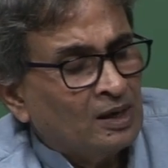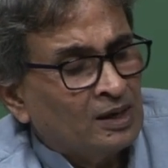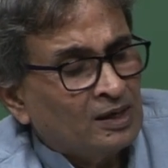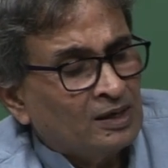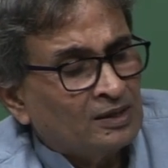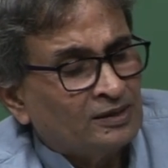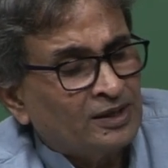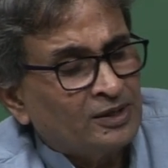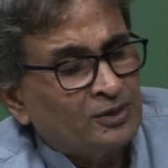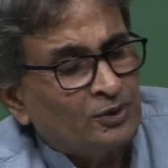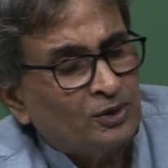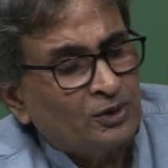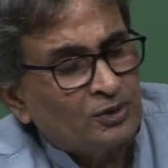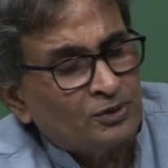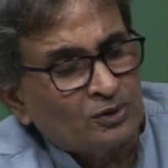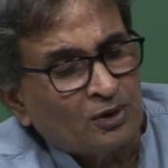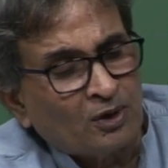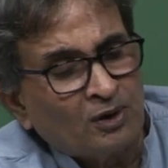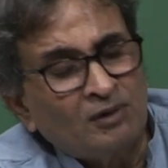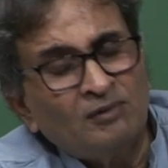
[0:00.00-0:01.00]
is that you
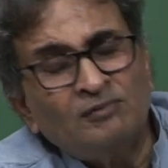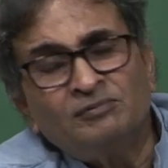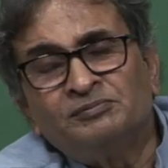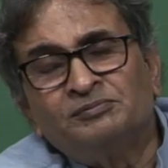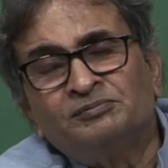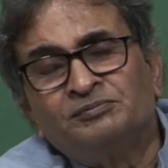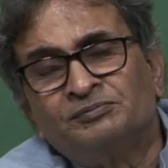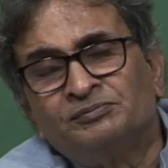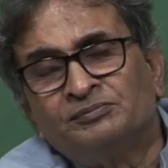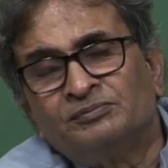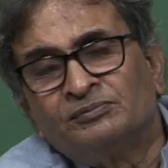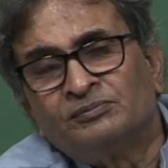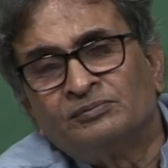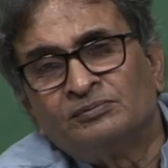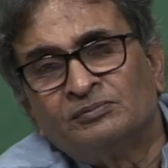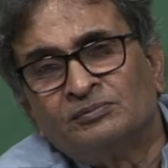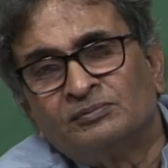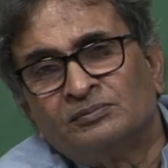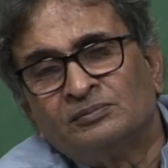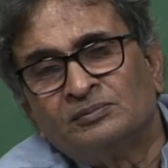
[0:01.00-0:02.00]
dissolve
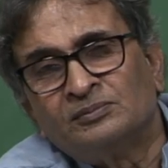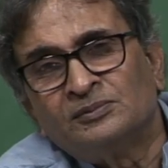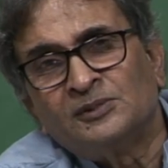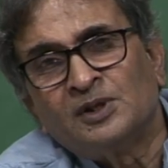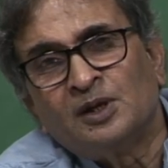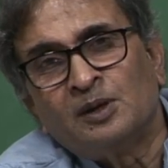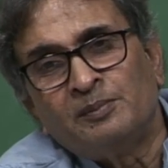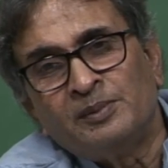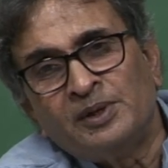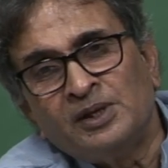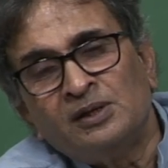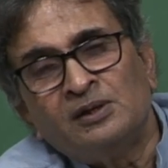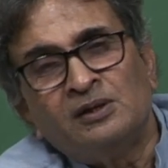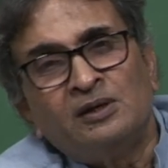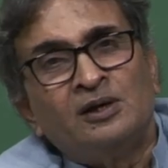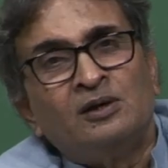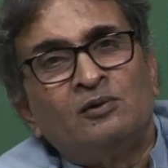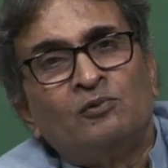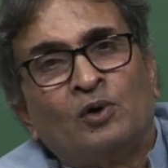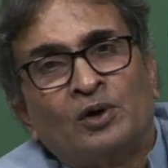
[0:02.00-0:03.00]
amine
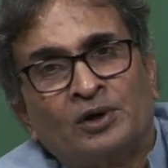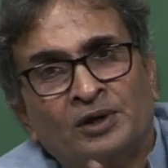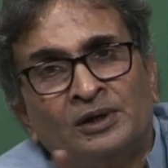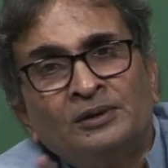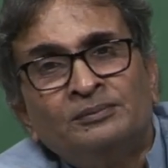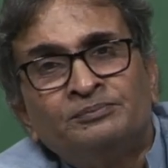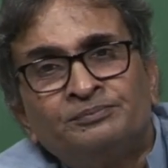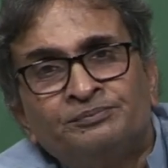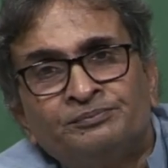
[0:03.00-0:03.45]
in water